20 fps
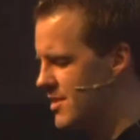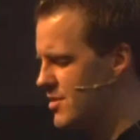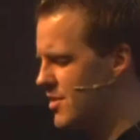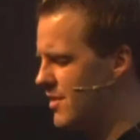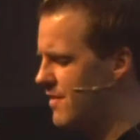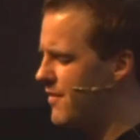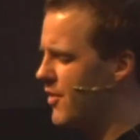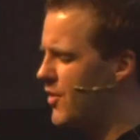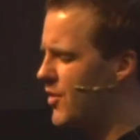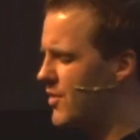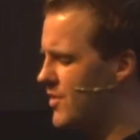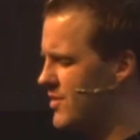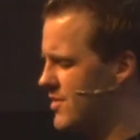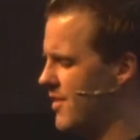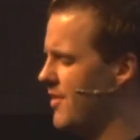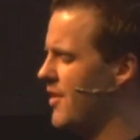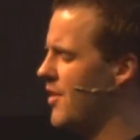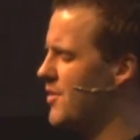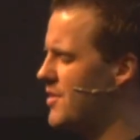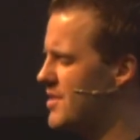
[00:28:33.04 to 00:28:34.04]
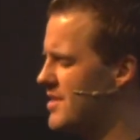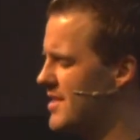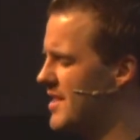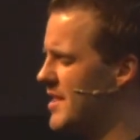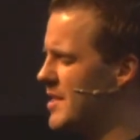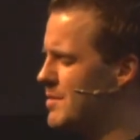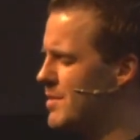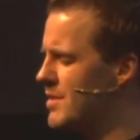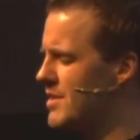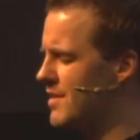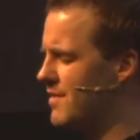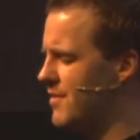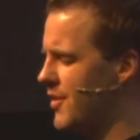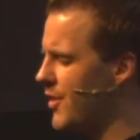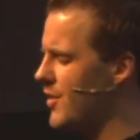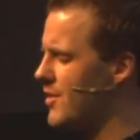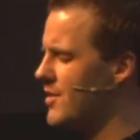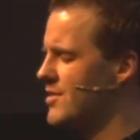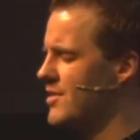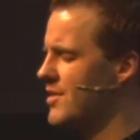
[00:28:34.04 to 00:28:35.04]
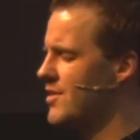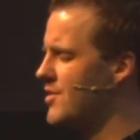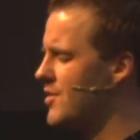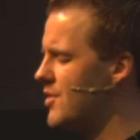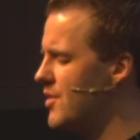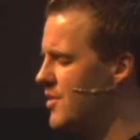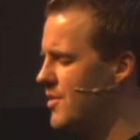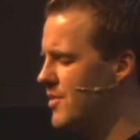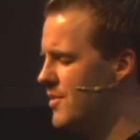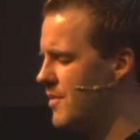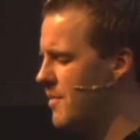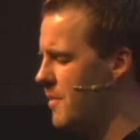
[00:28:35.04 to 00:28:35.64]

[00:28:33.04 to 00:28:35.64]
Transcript: to not focus on those things, but to focus on you.